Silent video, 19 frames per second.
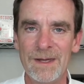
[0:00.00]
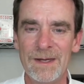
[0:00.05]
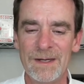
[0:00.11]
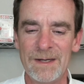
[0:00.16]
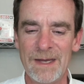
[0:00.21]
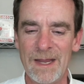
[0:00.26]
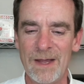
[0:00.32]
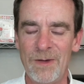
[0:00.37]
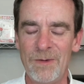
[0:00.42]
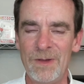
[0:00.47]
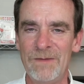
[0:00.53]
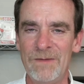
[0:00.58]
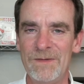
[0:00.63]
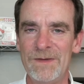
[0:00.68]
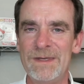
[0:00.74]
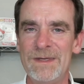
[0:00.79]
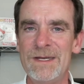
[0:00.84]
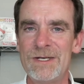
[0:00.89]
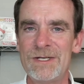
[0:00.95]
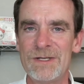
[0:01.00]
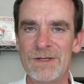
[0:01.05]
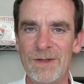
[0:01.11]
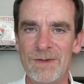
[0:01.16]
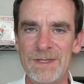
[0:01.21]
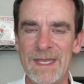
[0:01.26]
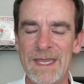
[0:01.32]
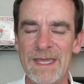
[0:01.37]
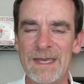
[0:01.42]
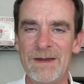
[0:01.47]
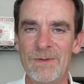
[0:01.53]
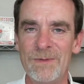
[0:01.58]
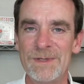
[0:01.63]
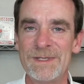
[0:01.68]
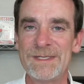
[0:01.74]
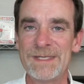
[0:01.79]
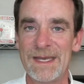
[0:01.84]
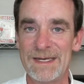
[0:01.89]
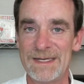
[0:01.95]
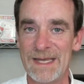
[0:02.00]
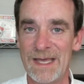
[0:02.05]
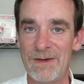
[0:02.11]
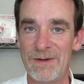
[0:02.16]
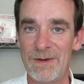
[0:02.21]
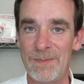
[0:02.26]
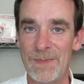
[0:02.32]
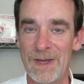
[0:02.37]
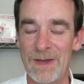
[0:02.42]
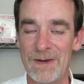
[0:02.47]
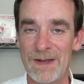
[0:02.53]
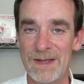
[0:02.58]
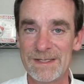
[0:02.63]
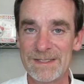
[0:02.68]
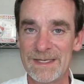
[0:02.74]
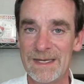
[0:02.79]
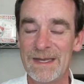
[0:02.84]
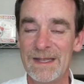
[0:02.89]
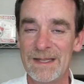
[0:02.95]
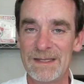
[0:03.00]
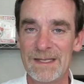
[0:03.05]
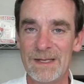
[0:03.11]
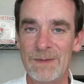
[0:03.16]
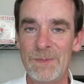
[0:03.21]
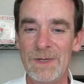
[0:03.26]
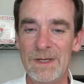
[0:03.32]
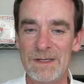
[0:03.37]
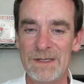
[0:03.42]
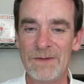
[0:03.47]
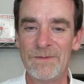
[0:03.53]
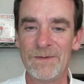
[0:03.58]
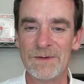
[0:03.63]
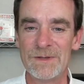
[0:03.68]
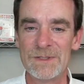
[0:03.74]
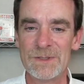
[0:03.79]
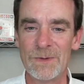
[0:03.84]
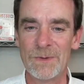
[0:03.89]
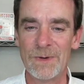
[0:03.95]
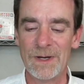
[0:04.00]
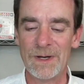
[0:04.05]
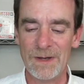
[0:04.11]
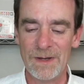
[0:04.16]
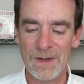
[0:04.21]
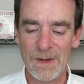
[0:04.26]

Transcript: Now, if additional data was sent out about us, that'd be a different story.